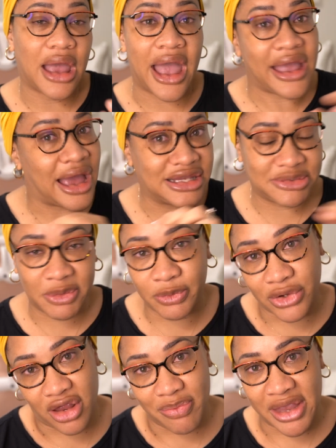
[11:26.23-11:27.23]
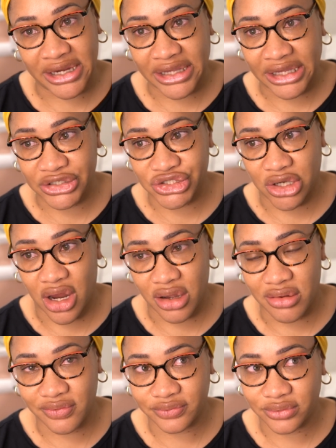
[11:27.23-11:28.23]
I had to be put on
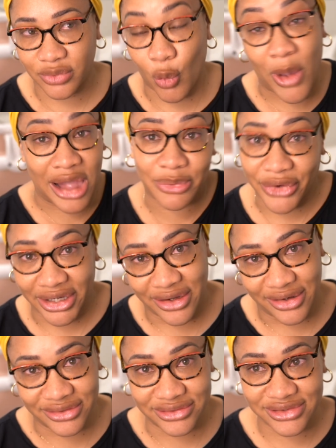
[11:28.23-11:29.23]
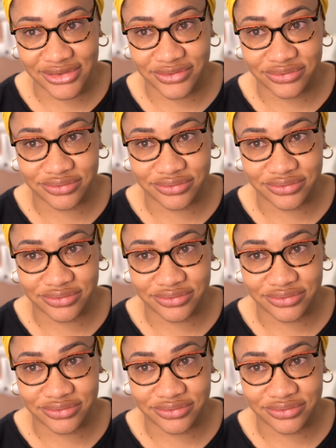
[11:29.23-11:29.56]
medication while pregnant.